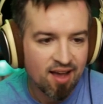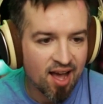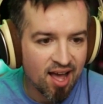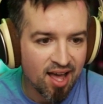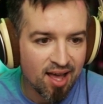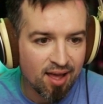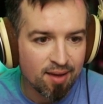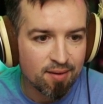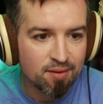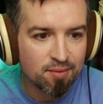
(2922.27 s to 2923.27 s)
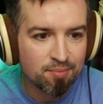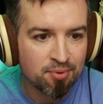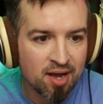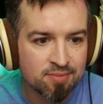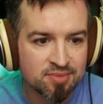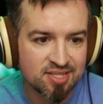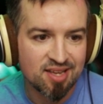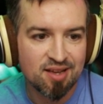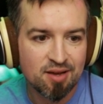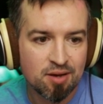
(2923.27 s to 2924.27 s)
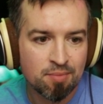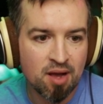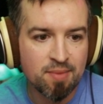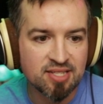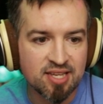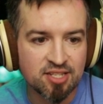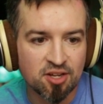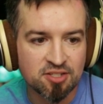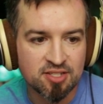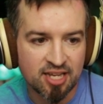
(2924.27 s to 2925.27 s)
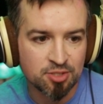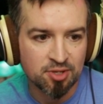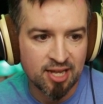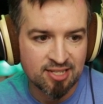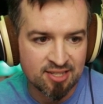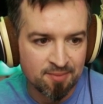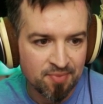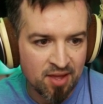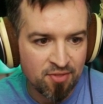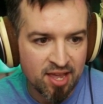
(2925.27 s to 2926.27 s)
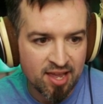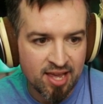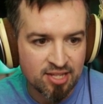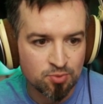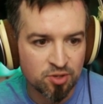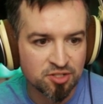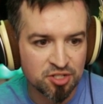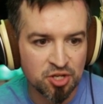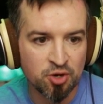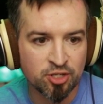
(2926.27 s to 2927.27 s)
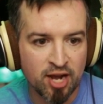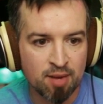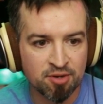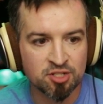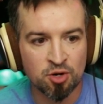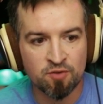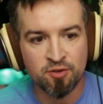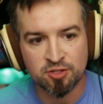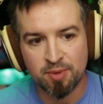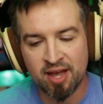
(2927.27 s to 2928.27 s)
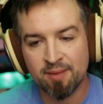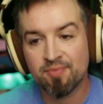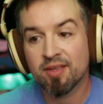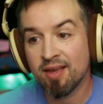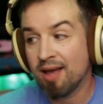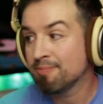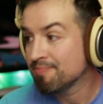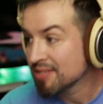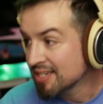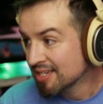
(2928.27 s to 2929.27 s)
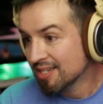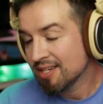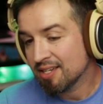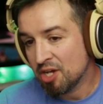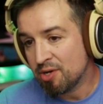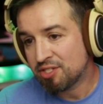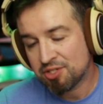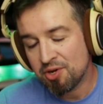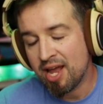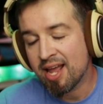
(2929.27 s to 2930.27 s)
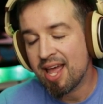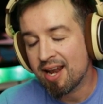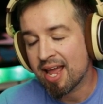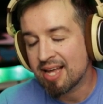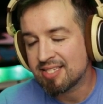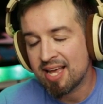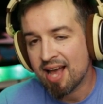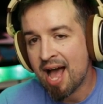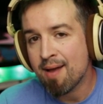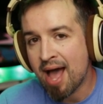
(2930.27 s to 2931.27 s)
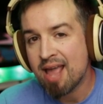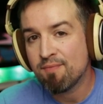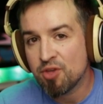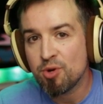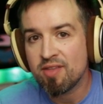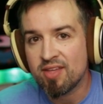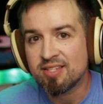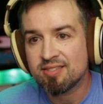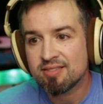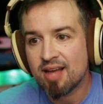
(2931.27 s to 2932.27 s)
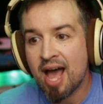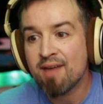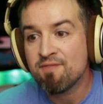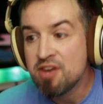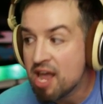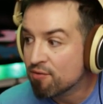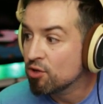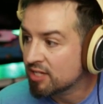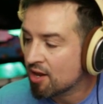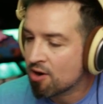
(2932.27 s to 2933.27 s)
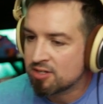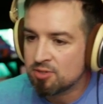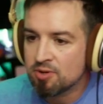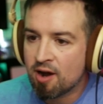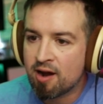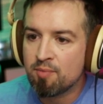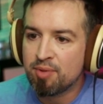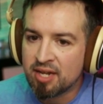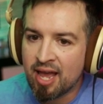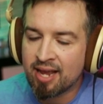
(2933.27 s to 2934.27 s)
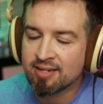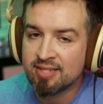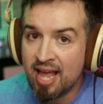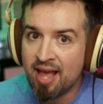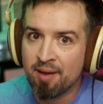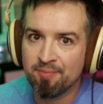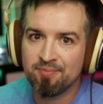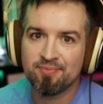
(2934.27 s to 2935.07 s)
Uh, problems. Problem is the adults sexualizing and thinking kids will too, and trying to push their own views by it. Yeah, no, it's true. And again, like I said, I, I am viewing this. I've never looked at a Hearthstone card and been like, damn.